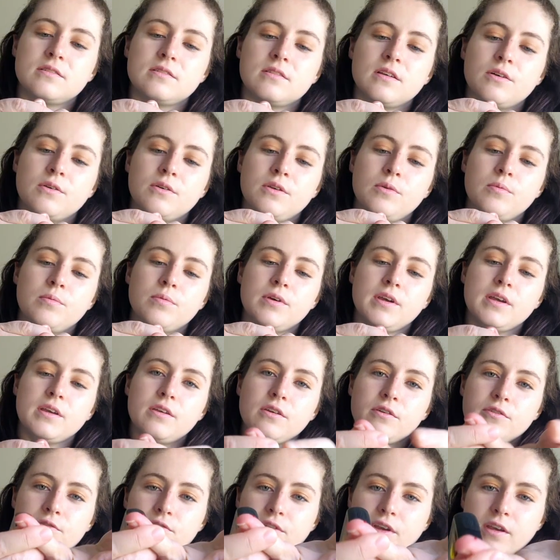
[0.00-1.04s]
so you prick
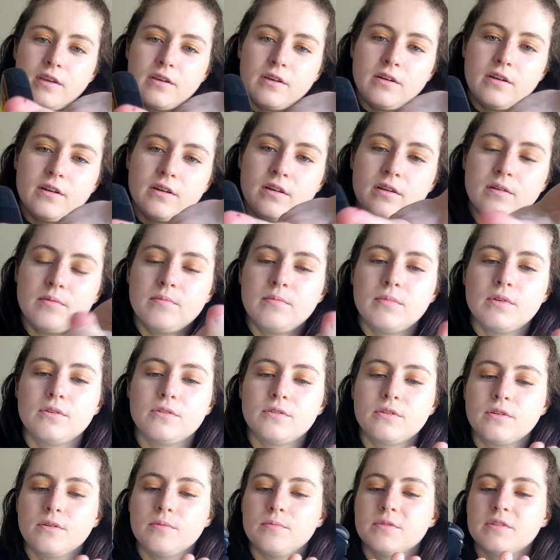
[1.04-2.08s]
your finger,
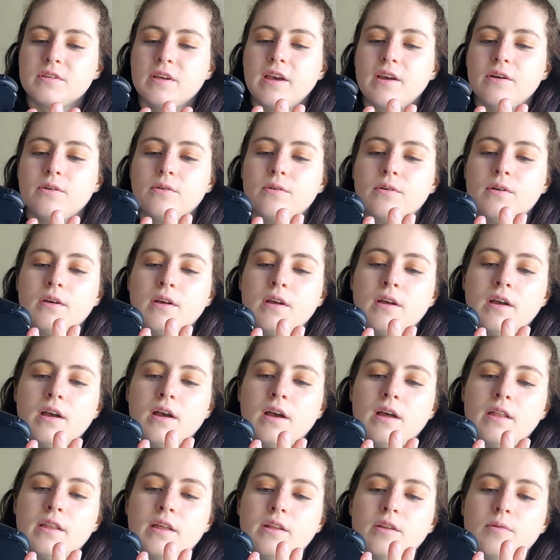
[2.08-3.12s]
blood comes out,
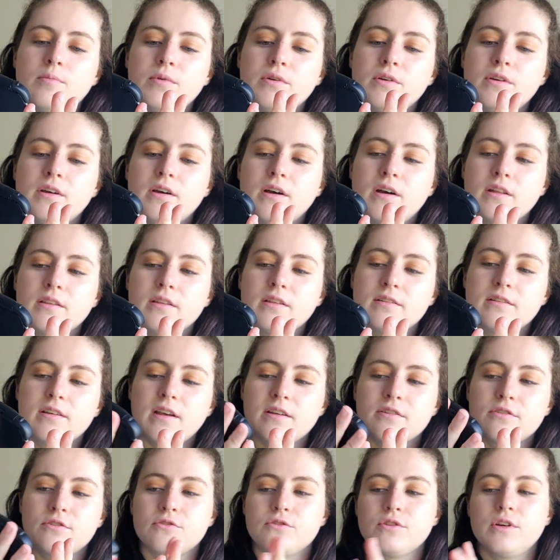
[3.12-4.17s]
and then you put it on the
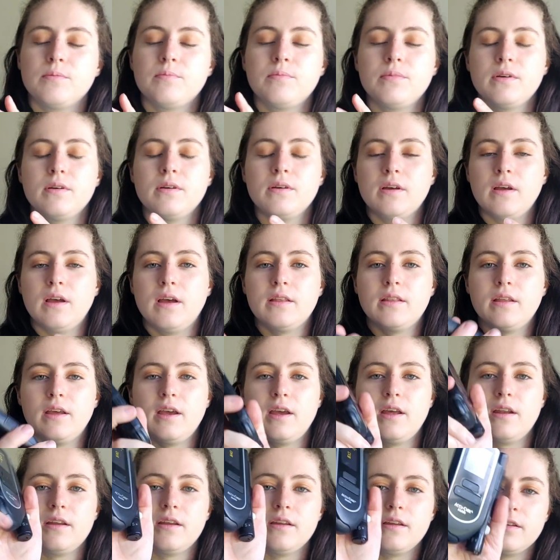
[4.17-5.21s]
test strip, and
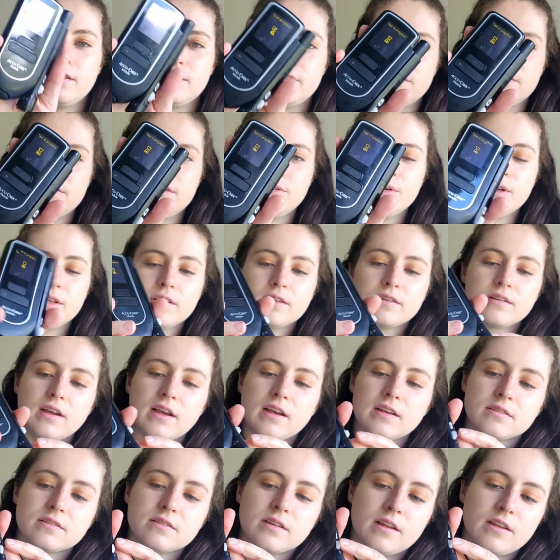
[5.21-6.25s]
then it's doing the
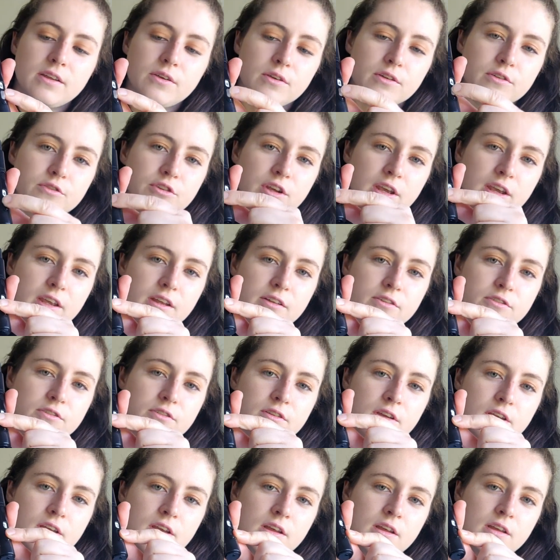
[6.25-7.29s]
test, and you can change
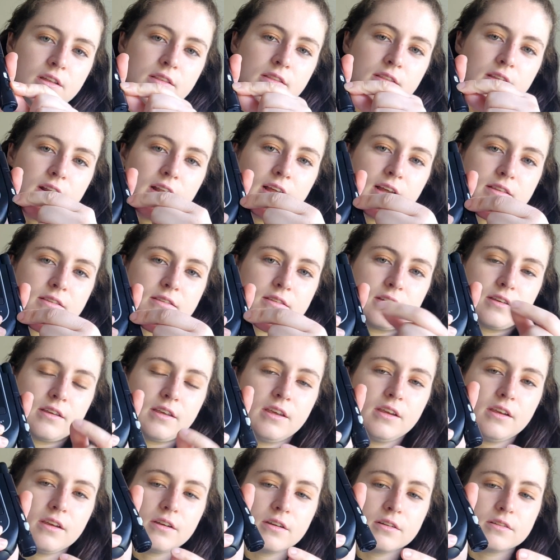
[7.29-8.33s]
the lancet
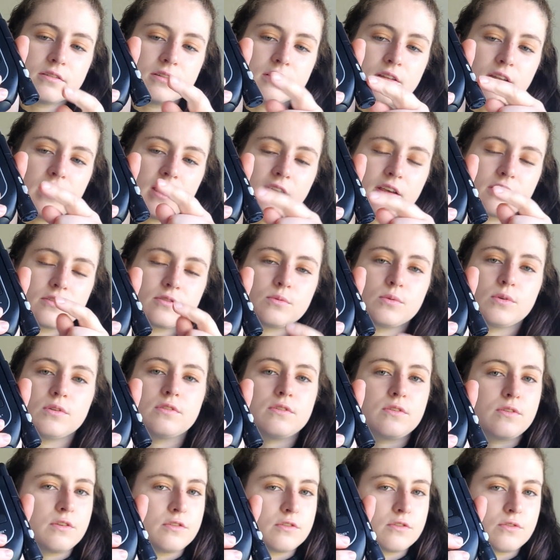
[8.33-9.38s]
here to the next one,
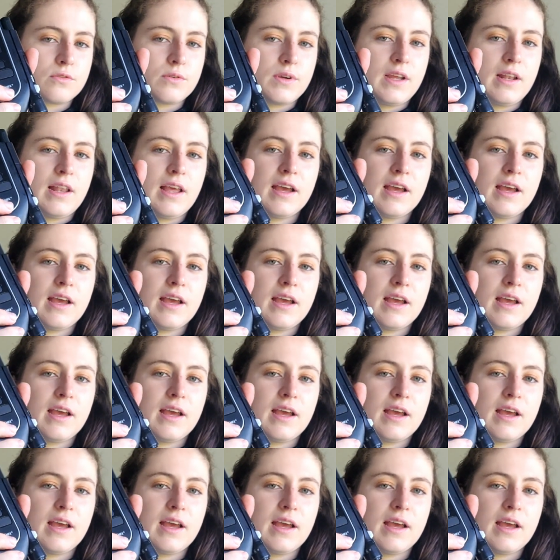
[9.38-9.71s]
so there's three